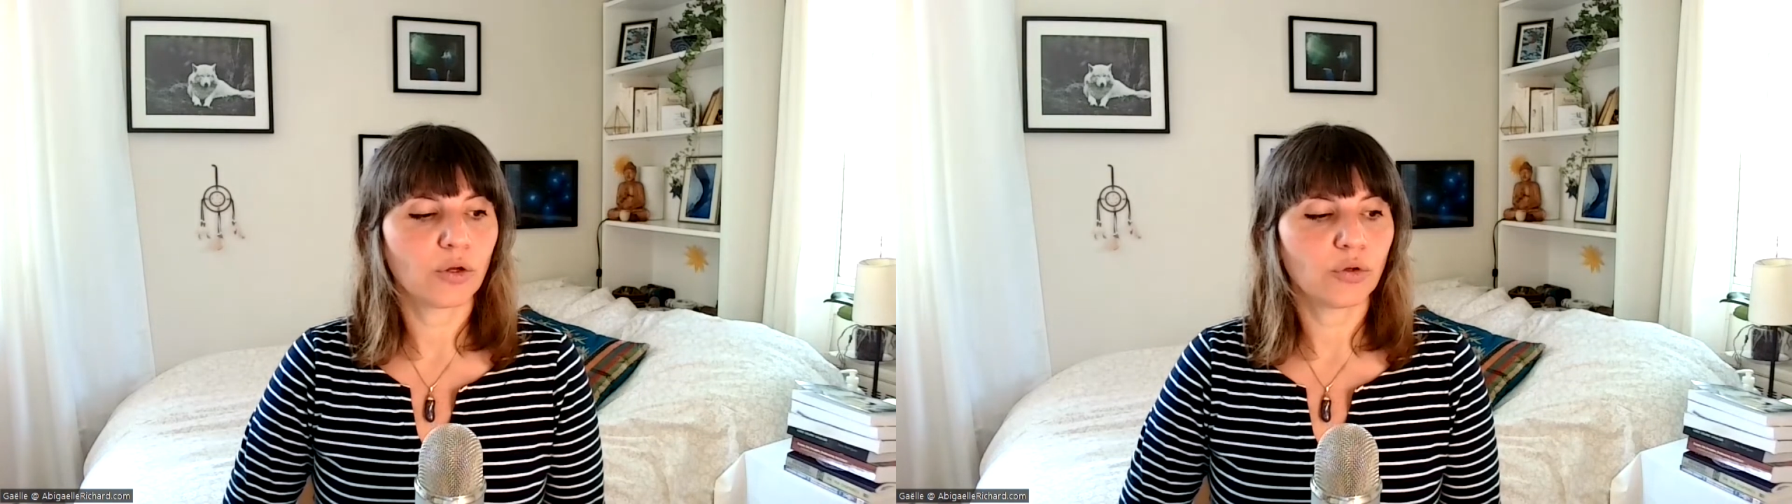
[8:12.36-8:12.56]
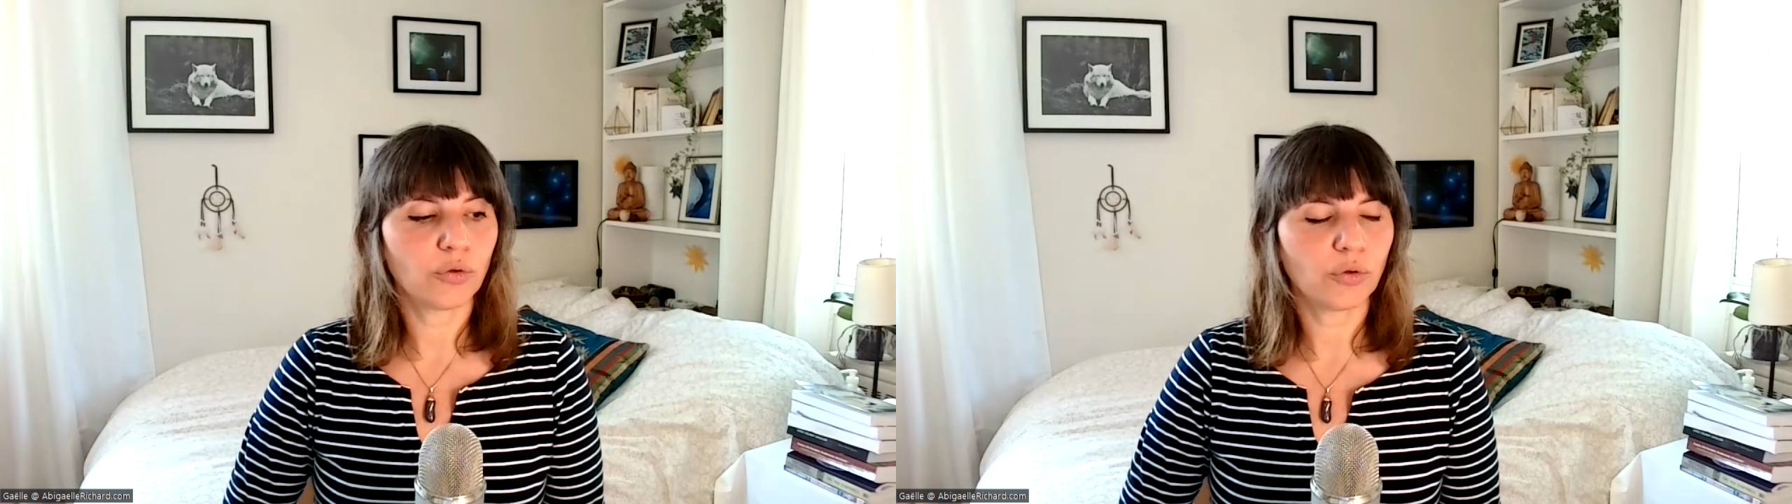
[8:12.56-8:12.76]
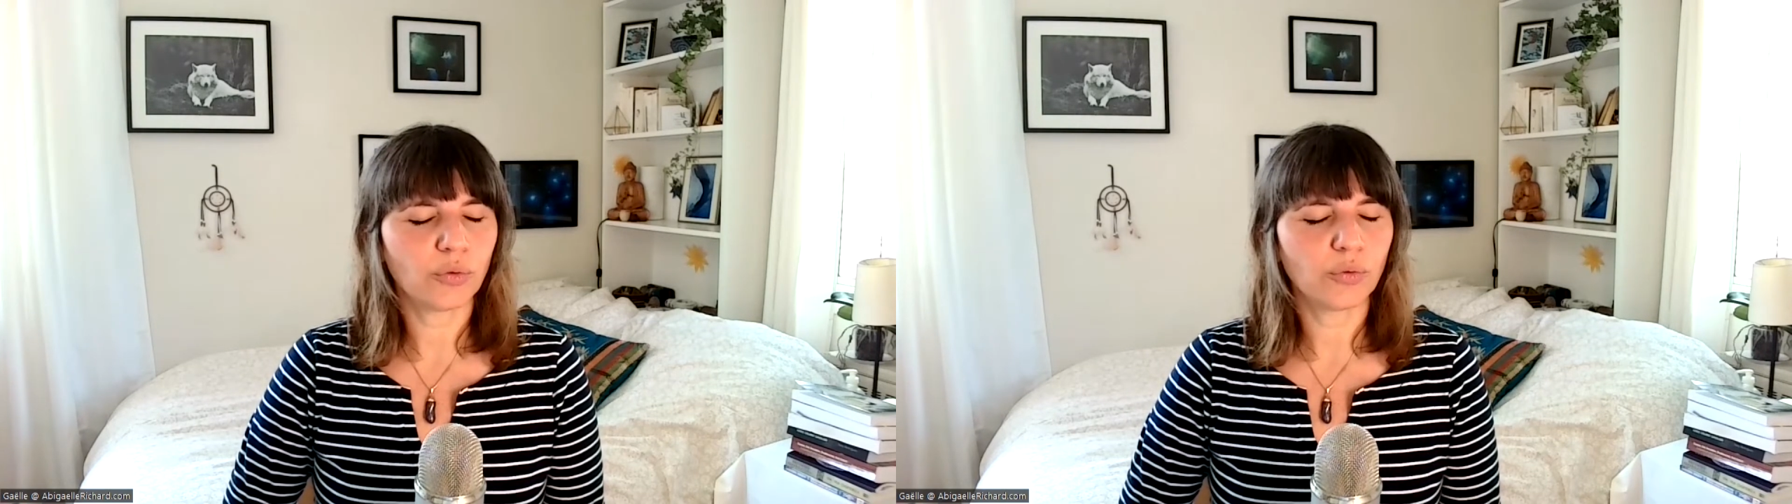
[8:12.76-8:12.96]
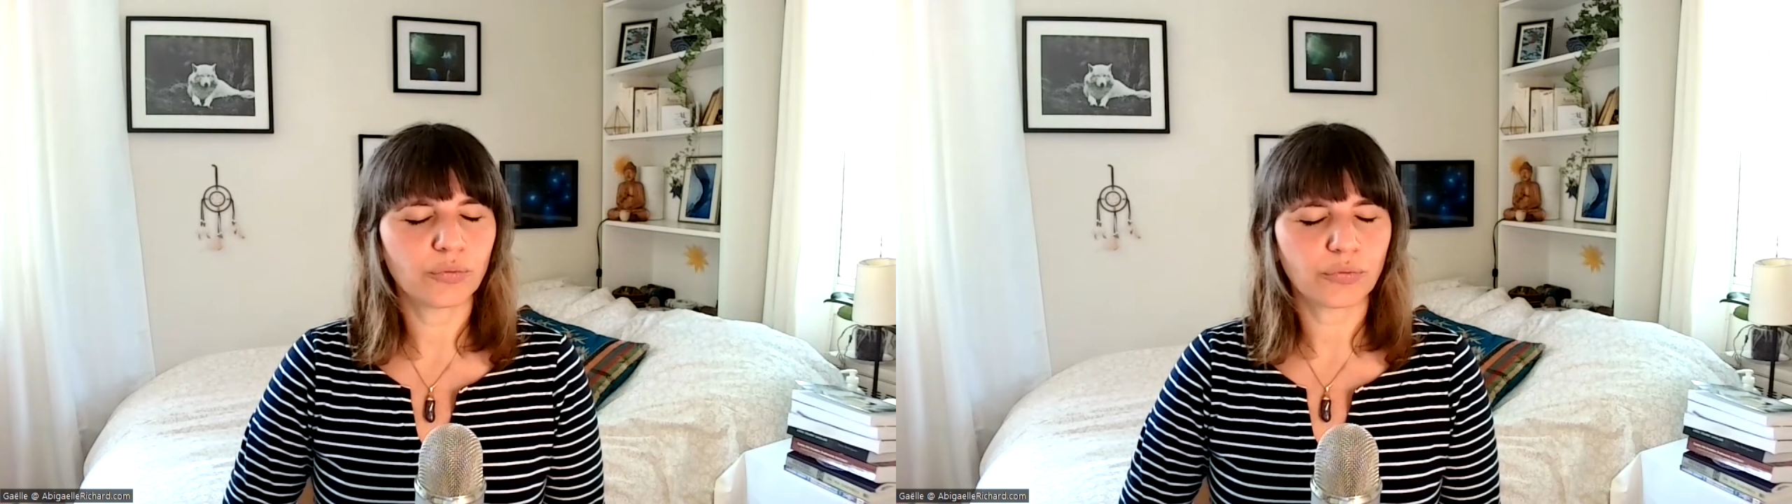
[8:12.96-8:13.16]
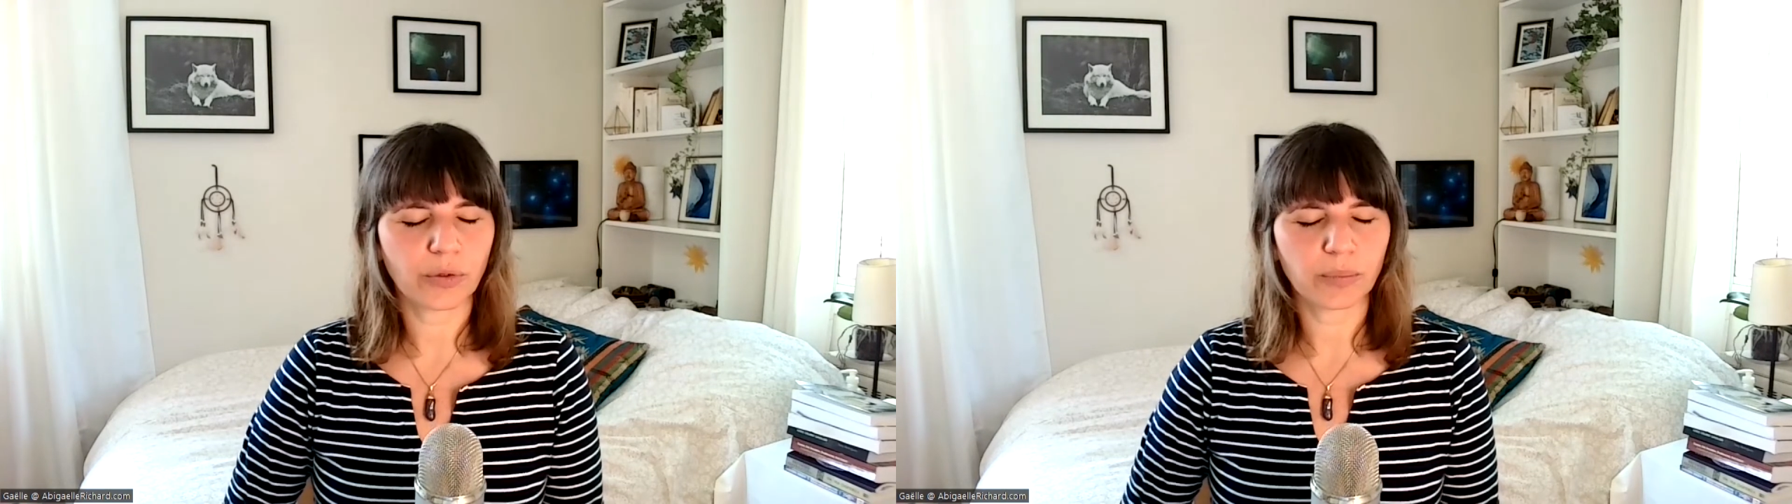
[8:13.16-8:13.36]
You,
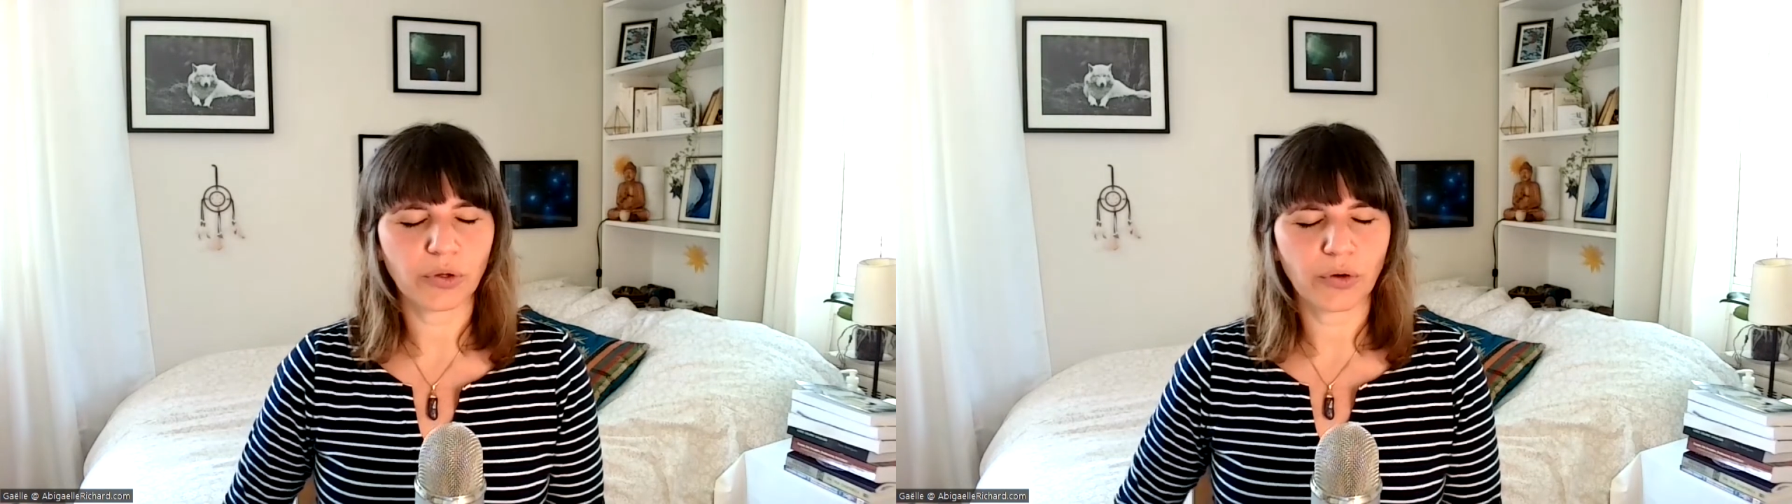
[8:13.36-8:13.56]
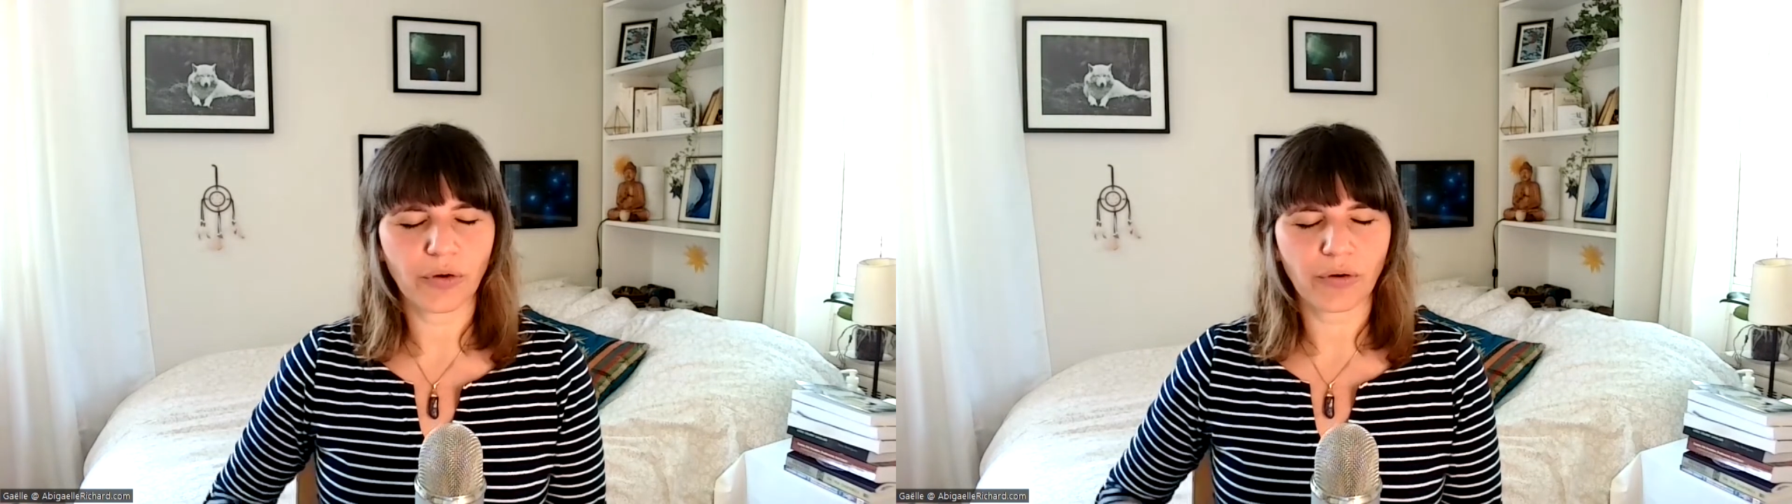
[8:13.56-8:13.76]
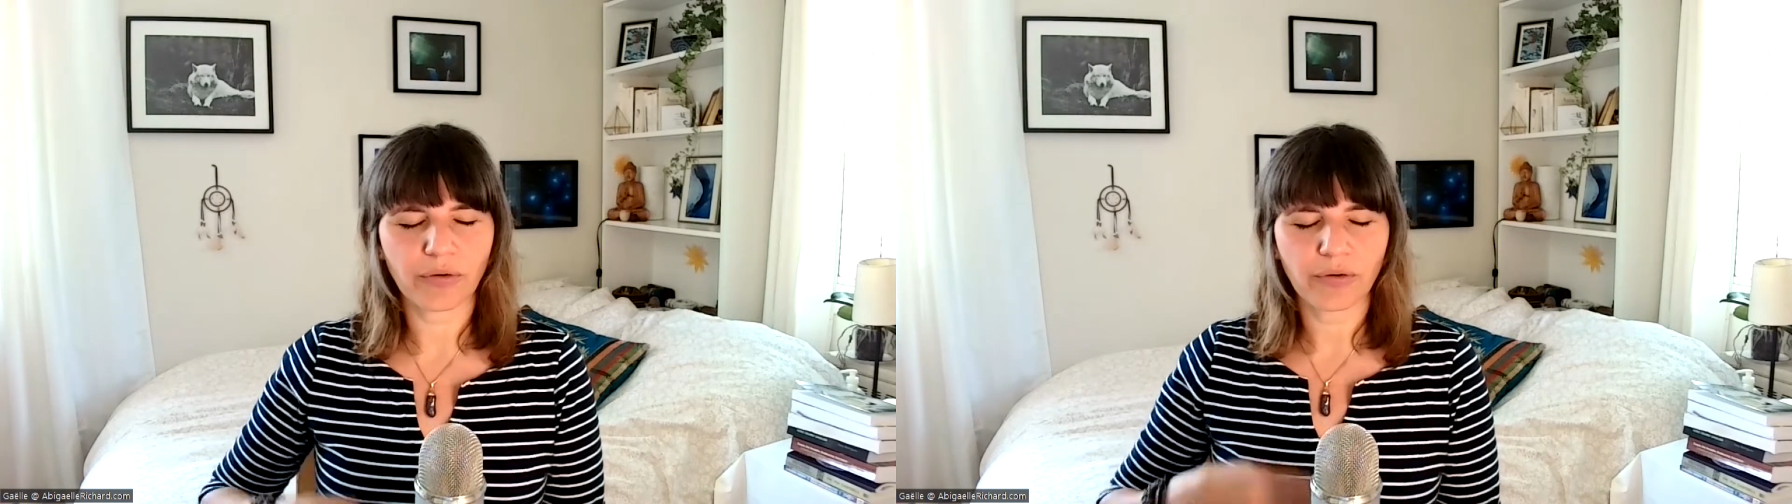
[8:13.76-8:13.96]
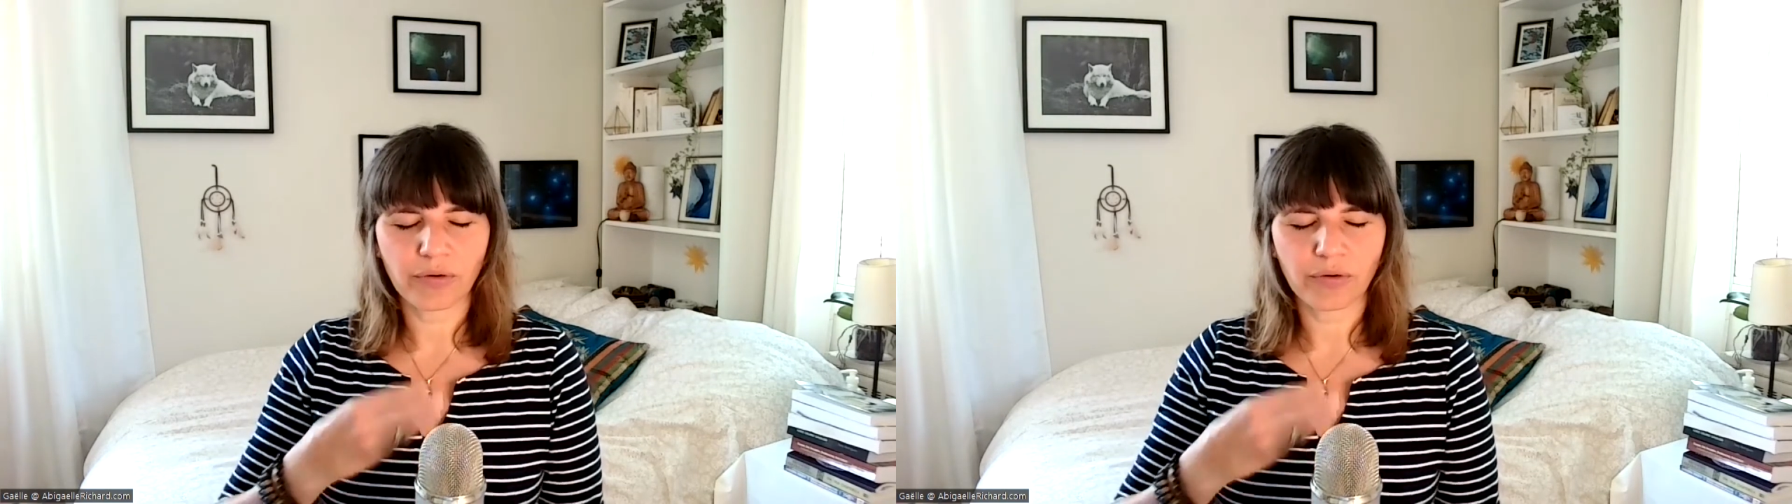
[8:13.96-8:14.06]
from your